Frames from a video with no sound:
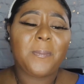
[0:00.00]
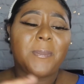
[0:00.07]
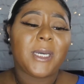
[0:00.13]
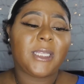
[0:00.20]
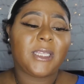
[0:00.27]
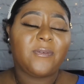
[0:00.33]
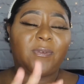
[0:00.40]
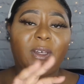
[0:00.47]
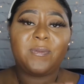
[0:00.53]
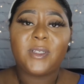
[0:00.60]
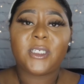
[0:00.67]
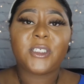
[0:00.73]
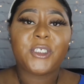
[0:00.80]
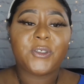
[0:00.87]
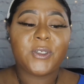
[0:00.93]
but the viva
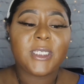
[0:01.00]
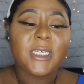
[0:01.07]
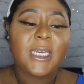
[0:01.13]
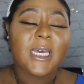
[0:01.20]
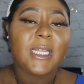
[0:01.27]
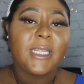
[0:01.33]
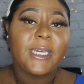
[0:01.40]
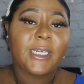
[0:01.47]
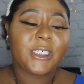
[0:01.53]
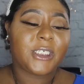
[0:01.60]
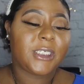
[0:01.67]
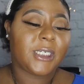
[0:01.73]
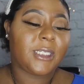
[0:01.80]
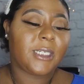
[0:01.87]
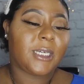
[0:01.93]
la juicy
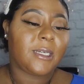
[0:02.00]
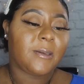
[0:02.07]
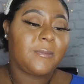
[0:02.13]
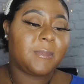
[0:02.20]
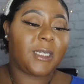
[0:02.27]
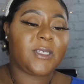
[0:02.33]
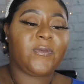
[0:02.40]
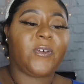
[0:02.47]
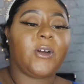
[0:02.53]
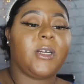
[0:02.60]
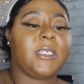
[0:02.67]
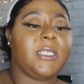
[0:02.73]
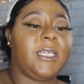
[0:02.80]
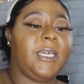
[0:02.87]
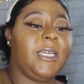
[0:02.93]
collection um as far
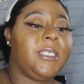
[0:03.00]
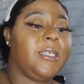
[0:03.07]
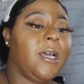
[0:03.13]
as these